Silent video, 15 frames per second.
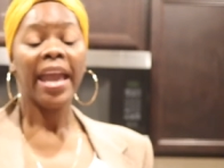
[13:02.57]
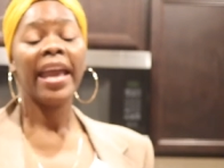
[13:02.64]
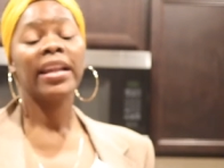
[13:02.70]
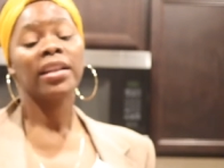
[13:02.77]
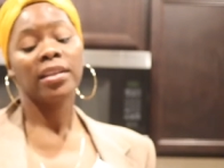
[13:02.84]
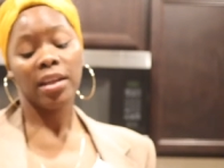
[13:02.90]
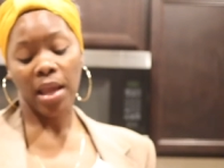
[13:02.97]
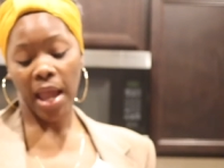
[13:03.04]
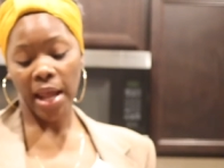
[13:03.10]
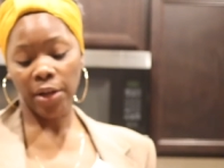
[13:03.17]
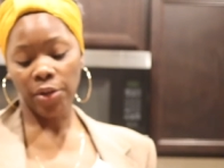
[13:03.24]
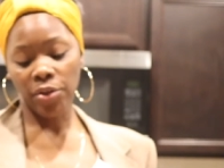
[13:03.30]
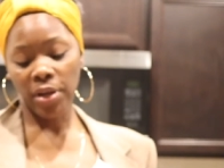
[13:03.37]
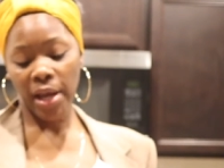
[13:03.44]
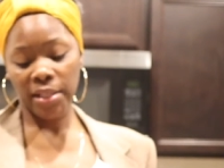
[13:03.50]
And I
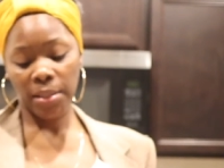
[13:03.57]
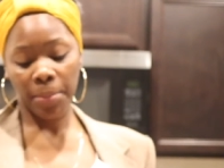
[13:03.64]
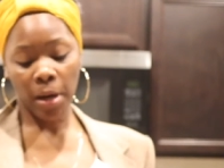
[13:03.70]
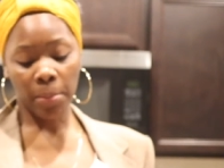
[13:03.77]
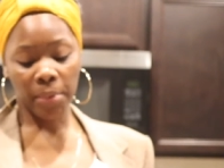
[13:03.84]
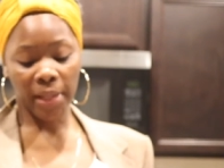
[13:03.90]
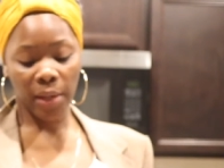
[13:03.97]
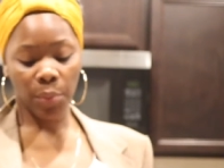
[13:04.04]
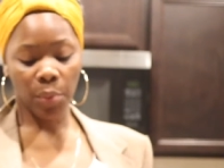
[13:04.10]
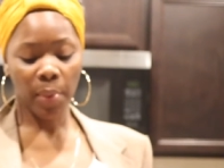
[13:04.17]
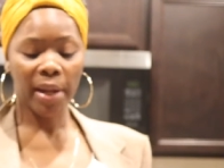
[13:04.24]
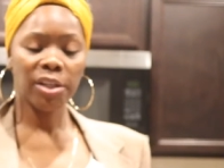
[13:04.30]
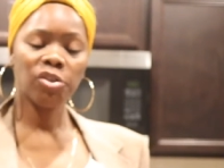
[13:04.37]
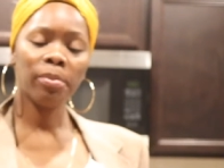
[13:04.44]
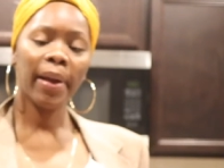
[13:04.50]
know you guys are probably like, well,
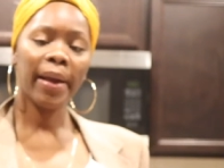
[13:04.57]
why did you